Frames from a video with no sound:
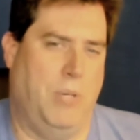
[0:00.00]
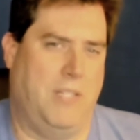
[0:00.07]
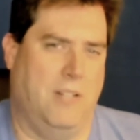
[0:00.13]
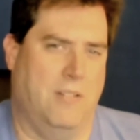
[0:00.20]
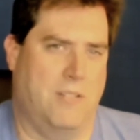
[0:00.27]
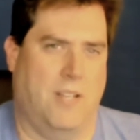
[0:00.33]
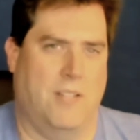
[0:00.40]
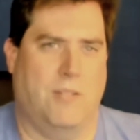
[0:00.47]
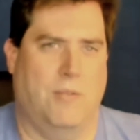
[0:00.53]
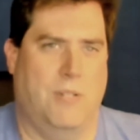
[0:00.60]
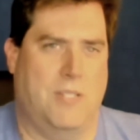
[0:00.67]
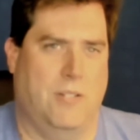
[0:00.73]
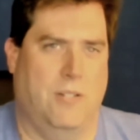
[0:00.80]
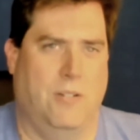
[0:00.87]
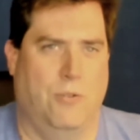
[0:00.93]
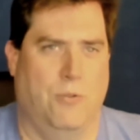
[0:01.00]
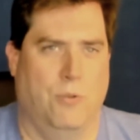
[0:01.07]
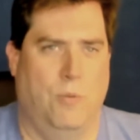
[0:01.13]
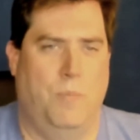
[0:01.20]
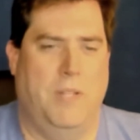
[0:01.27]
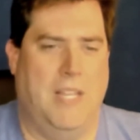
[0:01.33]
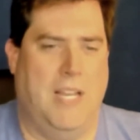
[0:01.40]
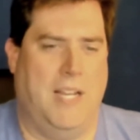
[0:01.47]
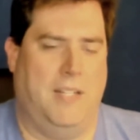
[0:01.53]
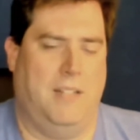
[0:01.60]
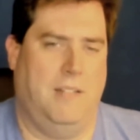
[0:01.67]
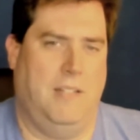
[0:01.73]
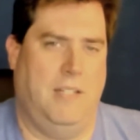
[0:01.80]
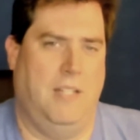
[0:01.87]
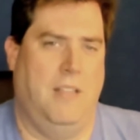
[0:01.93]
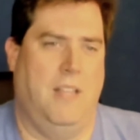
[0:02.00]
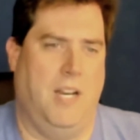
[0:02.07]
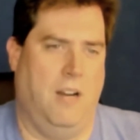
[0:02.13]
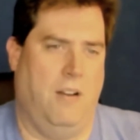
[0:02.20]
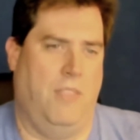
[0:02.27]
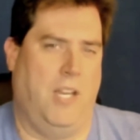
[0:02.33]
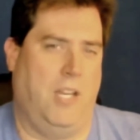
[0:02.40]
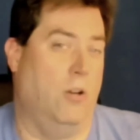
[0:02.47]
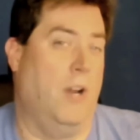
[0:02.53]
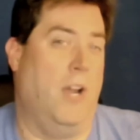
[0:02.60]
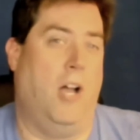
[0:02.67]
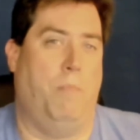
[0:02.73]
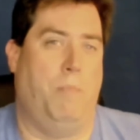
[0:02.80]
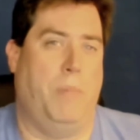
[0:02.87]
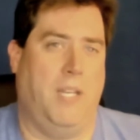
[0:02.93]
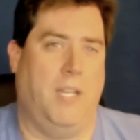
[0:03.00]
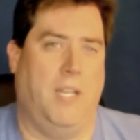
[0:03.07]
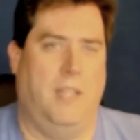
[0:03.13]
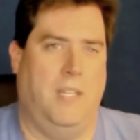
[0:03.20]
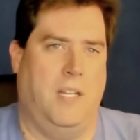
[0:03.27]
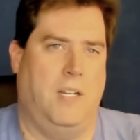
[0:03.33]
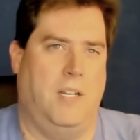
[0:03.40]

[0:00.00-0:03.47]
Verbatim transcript: there's also a certain group in there that you're helping, and that